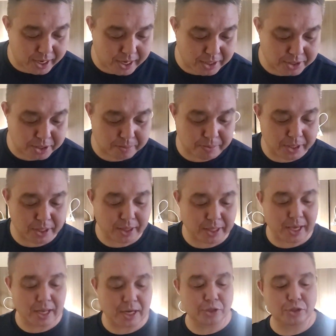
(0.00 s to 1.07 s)
and she beat
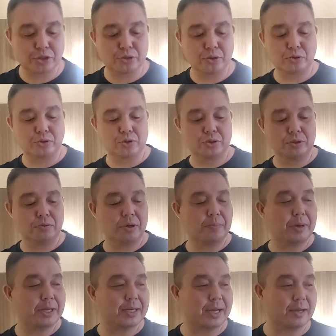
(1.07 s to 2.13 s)
Liana
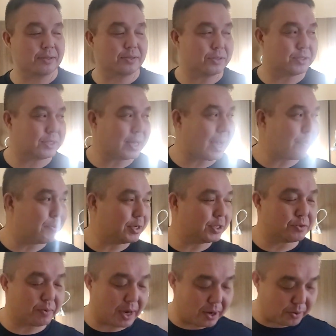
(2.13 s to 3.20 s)
Jojua by doctor
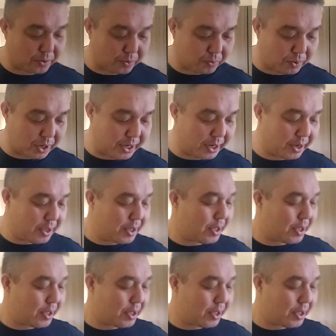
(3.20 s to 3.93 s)
stoppage round one.